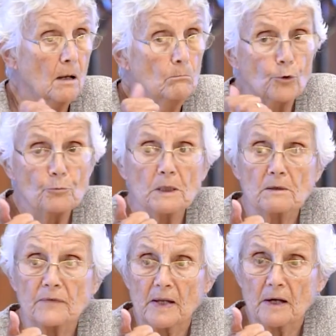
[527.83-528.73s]
Movement
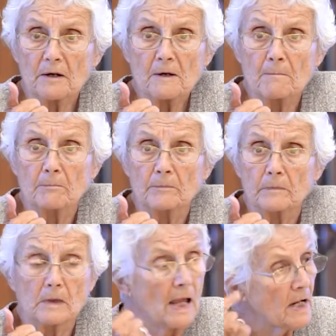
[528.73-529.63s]
of air
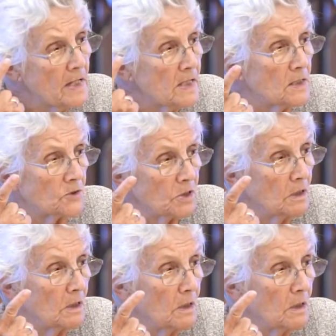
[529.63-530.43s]
and heat.